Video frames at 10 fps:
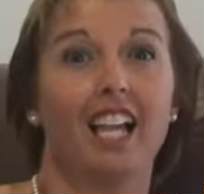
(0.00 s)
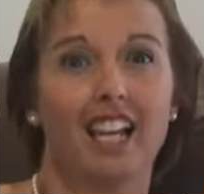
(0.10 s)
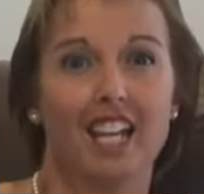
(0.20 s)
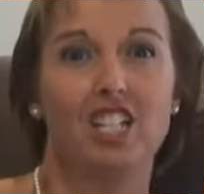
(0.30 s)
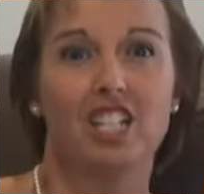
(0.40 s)

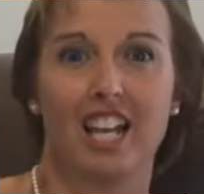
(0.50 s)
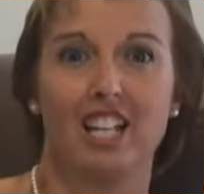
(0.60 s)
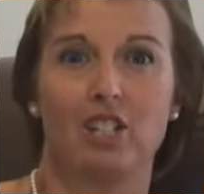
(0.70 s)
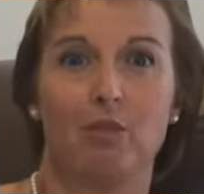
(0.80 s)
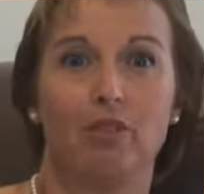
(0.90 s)

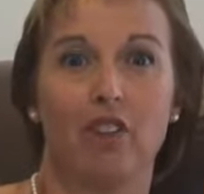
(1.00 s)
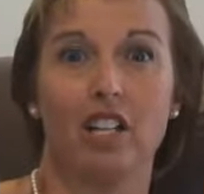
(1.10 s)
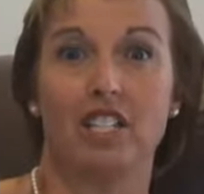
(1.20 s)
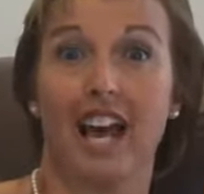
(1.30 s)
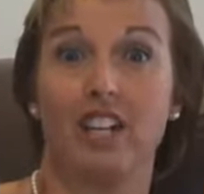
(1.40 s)
Legislation
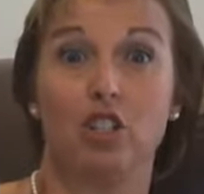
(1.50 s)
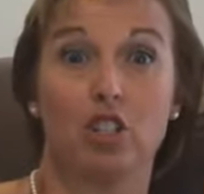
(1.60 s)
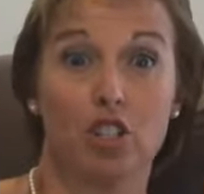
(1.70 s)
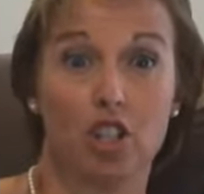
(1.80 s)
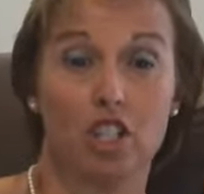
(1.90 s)
provides that under
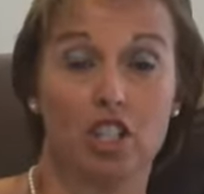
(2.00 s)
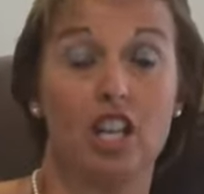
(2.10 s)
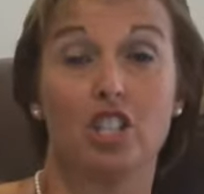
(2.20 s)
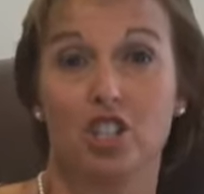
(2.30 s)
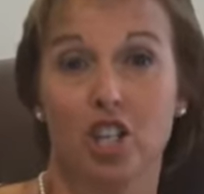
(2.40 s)
certain
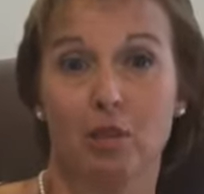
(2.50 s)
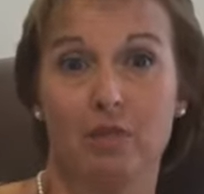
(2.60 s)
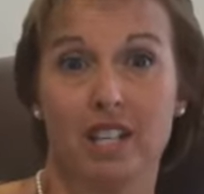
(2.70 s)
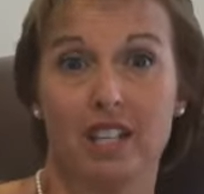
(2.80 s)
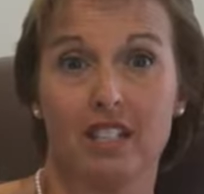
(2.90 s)

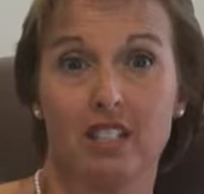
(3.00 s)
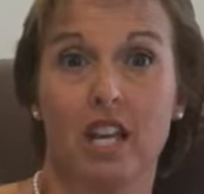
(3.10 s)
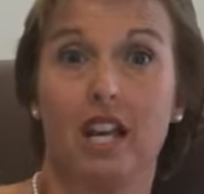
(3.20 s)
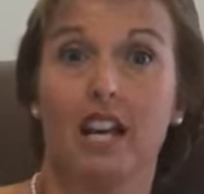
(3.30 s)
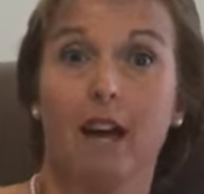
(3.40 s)
circumstances,
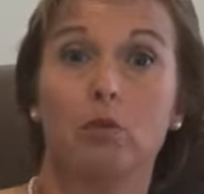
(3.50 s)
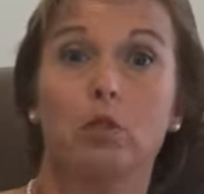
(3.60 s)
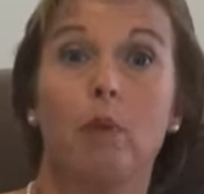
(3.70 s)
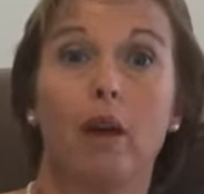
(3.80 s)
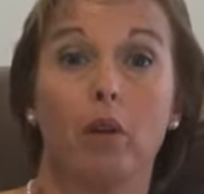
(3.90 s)

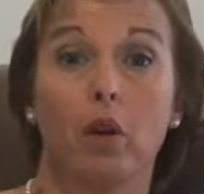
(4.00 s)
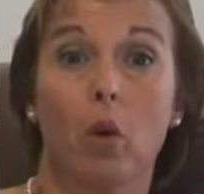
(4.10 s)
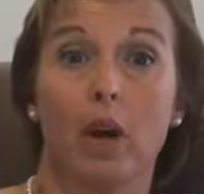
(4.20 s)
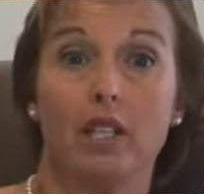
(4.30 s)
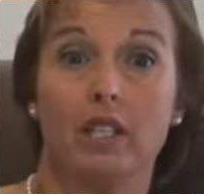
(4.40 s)
couples may
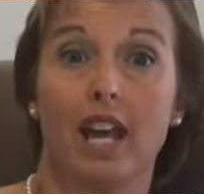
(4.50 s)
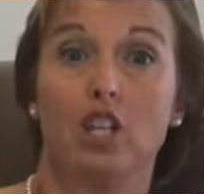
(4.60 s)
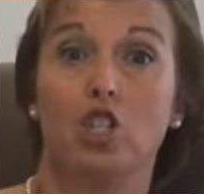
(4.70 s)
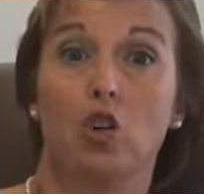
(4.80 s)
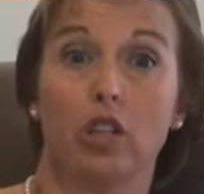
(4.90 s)
request a
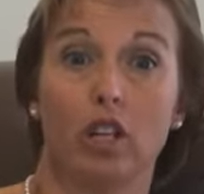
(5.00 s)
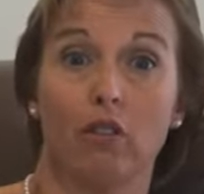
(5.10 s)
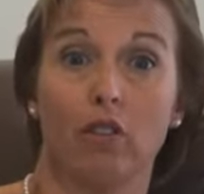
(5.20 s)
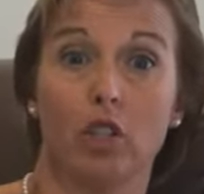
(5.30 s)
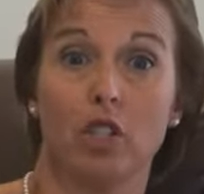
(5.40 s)
shortening
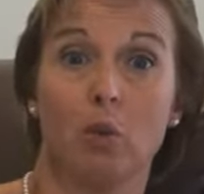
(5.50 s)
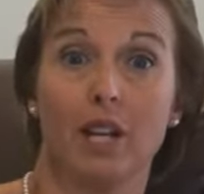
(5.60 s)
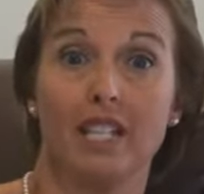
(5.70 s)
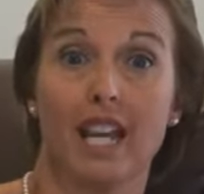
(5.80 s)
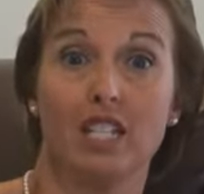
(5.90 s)
of
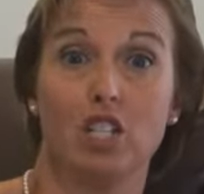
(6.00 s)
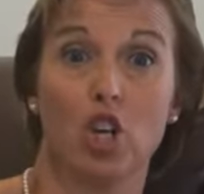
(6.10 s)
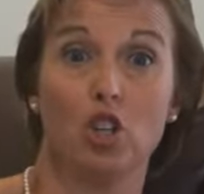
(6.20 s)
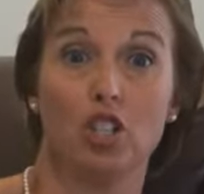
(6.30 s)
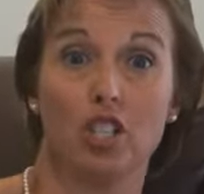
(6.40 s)
31 days'
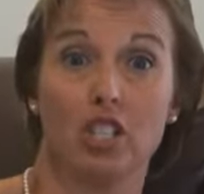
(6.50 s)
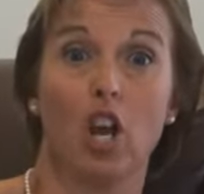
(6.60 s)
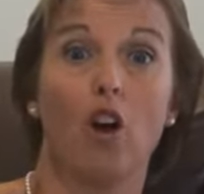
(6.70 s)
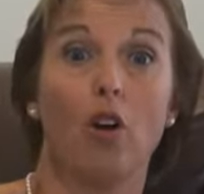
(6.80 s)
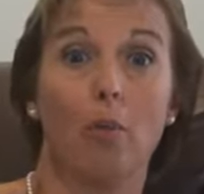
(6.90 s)
notice
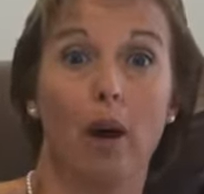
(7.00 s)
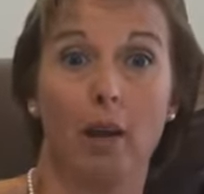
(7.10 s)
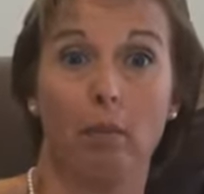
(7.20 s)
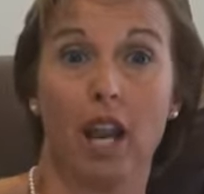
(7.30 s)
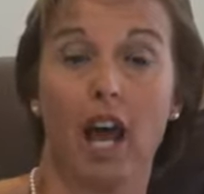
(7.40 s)
by
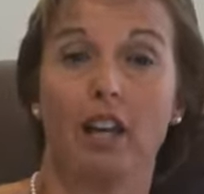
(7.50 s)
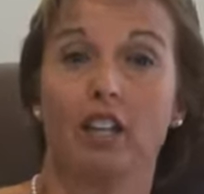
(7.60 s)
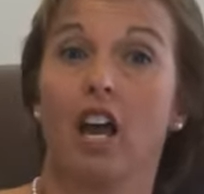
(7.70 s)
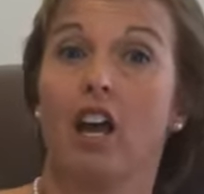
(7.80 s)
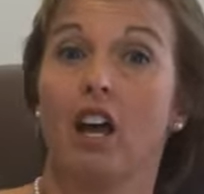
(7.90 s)
applying
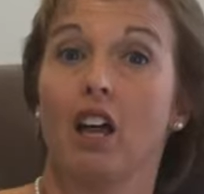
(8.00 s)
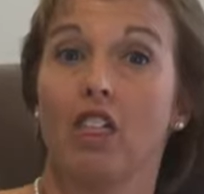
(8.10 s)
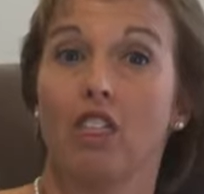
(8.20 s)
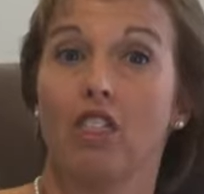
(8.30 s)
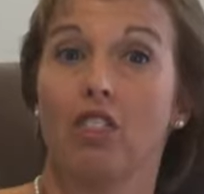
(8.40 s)

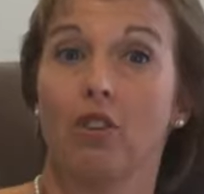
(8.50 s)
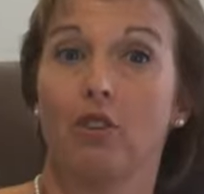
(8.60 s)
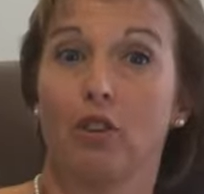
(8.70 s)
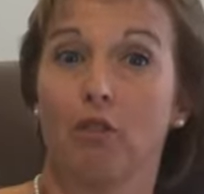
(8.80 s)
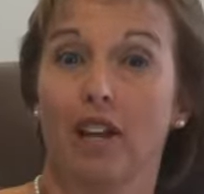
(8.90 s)

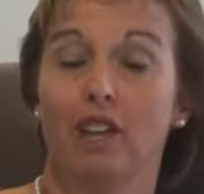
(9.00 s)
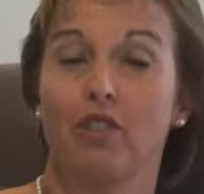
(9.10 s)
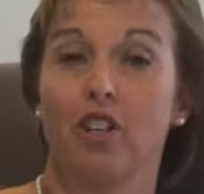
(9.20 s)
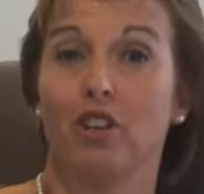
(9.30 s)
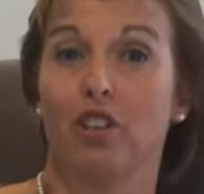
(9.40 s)
to the
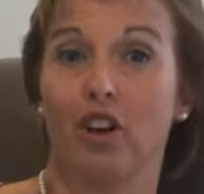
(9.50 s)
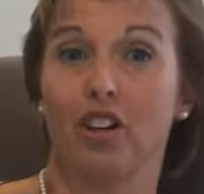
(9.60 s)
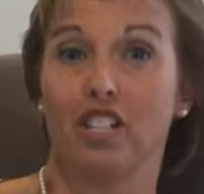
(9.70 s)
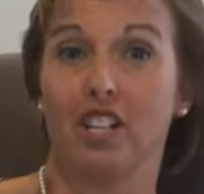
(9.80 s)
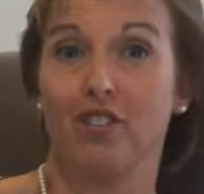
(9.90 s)
relevant
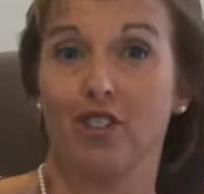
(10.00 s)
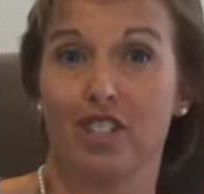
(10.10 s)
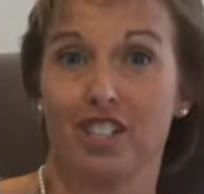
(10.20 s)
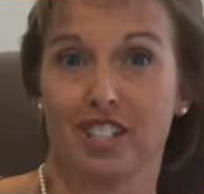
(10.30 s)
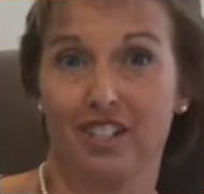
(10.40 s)
authority for
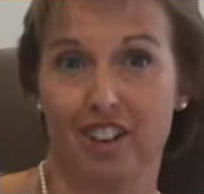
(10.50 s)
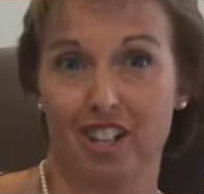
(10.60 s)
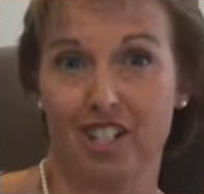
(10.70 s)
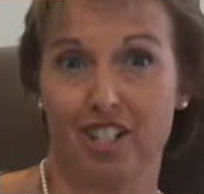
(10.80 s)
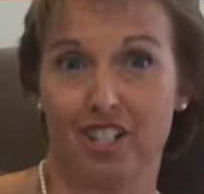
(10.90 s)

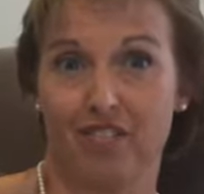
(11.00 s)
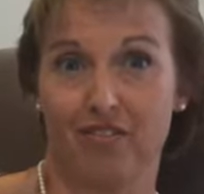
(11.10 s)
consideration.